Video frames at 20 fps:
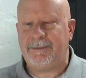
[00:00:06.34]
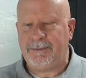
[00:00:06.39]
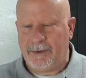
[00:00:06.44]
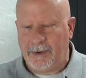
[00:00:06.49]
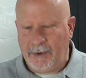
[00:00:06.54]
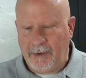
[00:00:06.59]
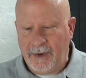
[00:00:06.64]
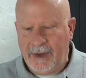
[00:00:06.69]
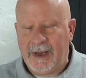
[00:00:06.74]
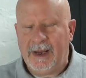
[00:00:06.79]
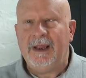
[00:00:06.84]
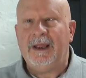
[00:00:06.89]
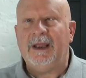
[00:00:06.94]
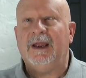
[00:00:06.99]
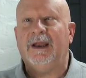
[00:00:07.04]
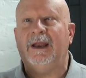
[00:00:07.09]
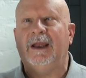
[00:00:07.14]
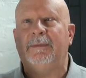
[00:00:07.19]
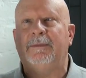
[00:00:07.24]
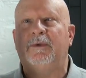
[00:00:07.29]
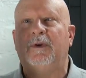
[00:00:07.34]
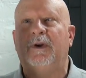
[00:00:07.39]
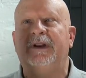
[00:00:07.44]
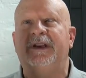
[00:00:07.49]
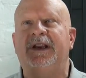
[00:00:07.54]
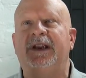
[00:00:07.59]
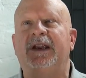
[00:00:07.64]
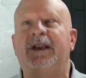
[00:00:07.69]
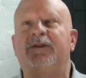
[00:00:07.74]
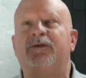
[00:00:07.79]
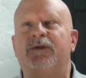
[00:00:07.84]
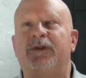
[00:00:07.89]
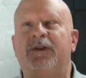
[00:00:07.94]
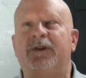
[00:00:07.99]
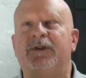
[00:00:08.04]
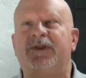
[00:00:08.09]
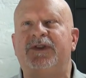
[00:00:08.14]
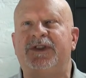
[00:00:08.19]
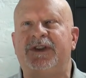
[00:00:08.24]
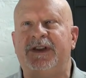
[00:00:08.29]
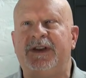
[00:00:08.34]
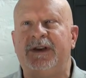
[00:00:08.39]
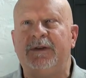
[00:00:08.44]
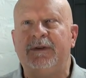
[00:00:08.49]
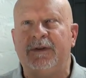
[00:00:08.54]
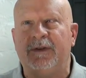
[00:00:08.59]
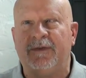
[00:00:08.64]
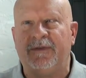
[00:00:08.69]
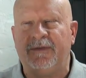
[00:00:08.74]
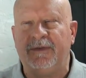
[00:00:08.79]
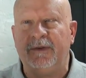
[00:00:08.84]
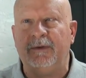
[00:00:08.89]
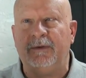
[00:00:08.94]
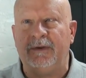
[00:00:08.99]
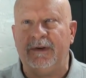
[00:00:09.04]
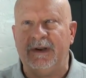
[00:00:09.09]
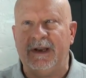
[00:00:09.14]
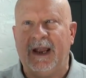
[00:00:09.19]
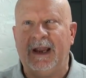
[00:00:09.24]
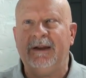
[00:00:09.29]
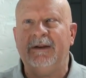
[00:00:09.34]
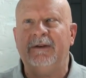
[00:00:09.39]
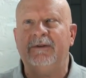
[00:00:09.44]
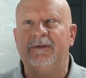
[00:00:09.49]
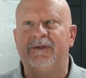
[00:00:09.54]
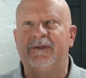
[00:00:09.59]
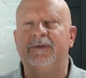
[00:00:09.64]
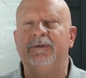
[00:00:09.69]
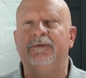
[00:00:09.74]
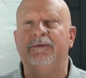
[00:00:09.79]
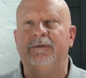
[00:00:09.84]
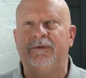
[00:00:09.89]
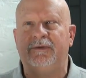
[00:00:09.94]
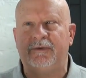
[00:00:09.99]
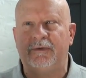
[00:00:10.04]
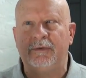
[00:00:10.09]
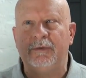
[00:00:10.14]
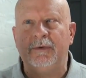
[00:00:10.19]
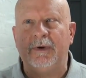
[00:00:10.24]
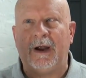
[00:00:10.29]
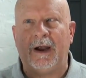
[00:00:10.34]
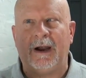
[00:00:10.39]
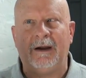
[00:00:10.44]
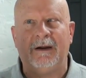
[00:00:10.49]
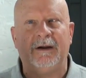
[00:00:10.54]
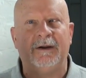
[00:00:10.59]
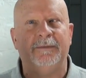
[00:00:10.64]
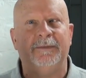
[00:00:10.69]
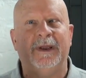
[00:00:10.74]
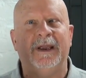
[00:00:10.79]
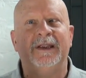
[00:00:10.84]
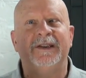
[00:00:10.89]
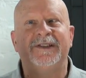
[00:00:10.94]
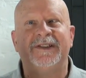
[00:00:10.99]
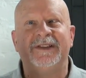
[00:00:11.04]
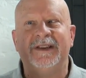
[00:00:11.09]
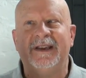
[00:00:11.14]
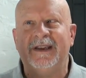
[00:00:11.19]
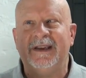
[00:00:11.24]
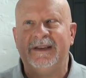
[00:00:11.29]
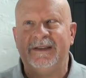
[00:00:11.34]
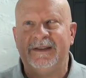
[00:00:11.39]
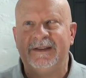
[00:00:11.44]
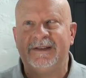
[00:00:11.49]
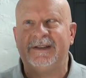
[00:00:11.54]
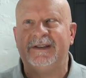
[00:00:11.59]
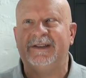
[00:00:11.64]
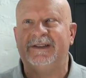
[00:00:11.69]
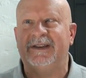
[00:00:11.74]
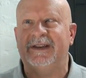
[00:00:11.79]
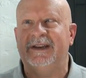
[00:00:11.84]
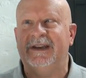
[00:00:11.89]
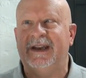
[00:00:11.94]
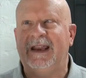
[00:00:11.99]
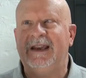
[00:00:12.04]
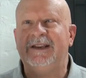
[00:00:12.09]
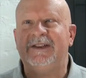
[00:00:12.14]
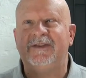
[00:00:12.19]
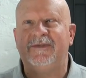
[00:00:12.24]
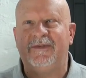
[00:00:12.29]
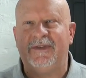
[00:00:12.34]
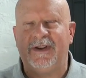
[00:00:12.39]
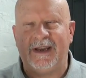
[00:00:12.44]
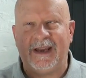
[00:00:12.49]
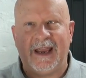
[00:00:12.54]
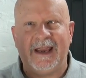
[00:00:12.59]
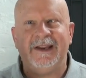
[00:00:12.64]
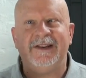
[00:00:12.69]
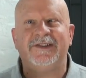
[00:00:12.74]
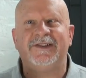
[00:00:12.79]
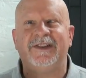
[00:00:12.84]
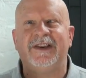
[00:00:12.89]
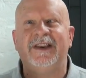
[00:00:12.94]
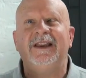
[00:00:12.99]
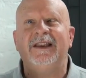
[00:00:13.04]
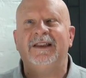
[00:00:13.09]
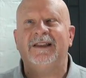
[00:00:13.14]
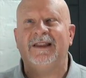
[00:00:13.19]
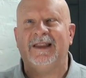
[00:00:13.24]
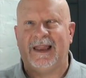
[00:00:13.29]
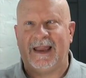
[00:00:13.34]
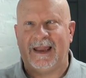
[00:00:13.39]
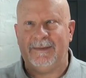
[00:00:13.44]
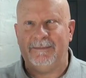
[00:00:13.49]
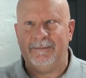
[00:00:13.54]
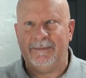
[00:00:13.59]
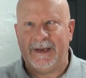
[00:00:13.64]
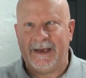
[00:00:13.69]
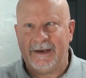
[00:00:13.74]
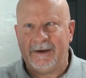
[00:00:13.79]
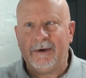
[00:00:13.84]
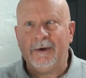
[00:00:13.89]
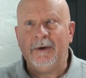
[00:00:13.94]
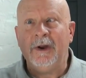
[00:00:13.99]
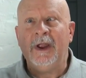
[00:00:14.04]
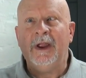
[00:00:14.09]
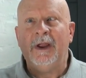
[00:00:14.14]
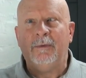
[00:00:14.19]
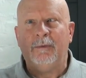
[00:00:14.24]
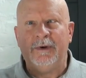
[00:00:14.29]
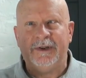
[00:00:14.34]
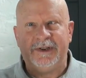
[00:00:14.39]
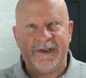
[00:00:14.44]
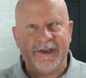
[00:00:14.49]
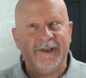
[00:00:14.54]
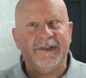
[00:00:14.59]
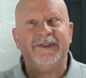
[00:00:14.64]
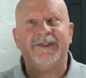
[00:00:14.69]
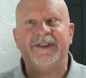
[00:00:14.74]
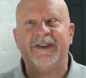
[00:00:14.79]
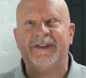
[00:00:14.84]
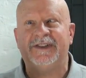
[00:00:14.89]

Depot and I'm going to introduce to you the Fluke 902 True RMS. This is an HVAC clamp meter which is